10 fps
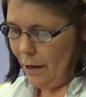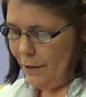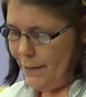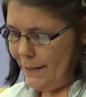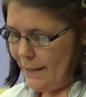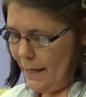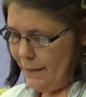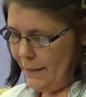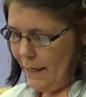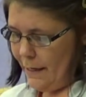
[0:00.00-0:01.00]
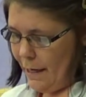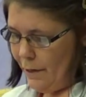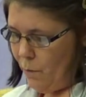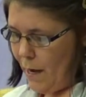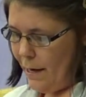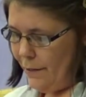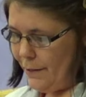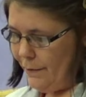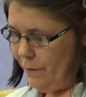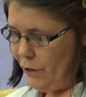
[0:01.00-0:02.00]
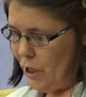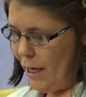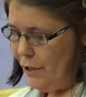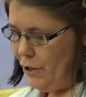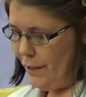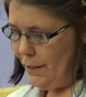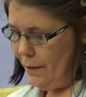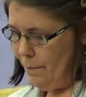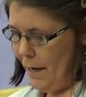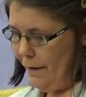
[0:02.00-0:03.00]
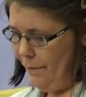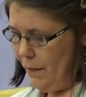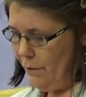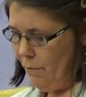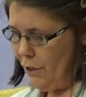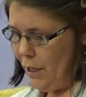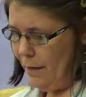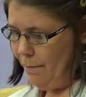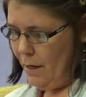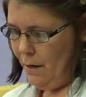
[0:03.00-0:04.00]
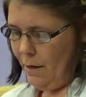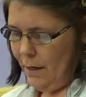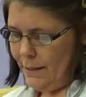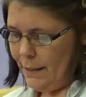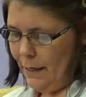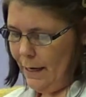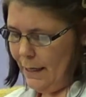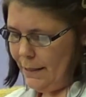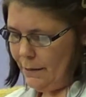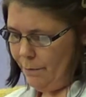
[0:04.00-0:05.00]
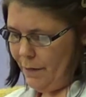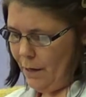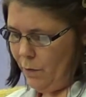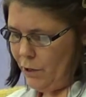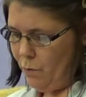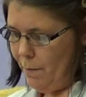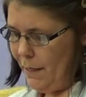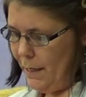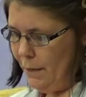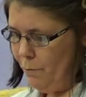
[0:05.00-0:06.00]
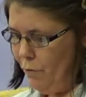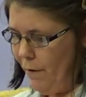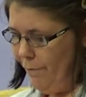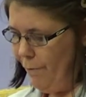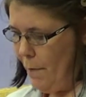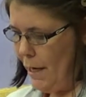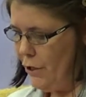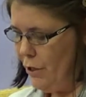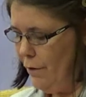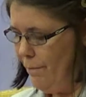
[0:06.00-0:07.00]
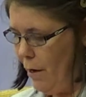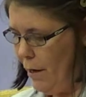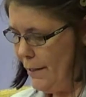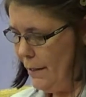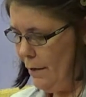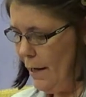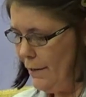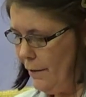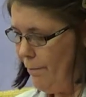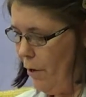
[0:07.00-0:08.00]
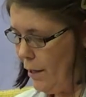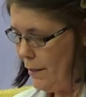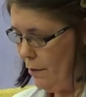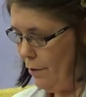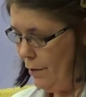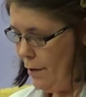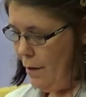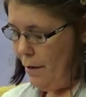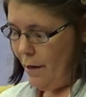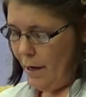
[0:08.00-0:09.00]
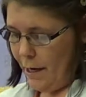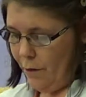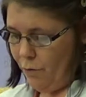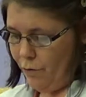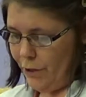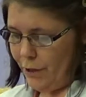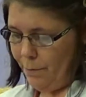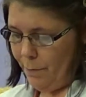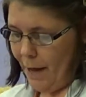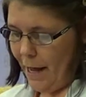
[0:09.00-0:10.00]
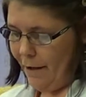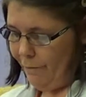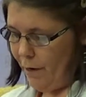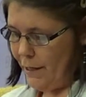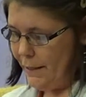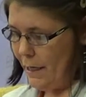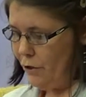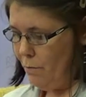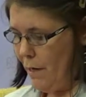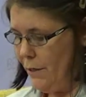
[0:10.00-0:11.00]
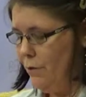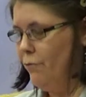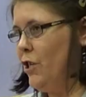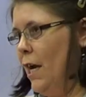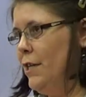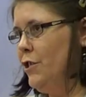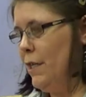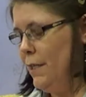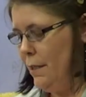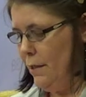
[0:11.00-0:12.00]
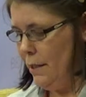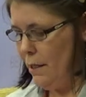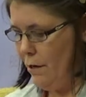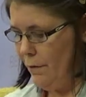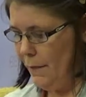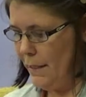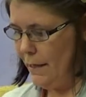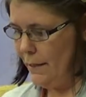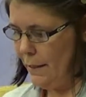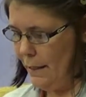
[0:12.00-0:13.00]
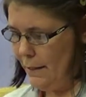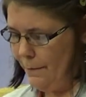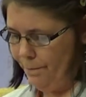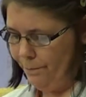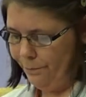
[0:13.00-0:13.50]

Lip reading: Understanding and awareness of the changes to the benefits regime is clearly something which women need more information and advice on in order to prepare for any detrimental changes to the circumstances.